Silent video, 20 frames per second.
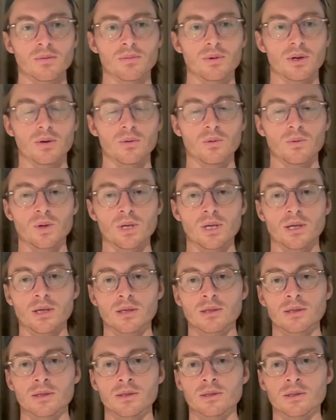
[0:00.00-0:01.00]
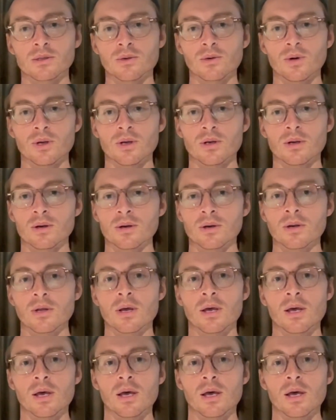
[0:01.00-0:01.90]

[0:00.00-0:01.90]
but we can do it. And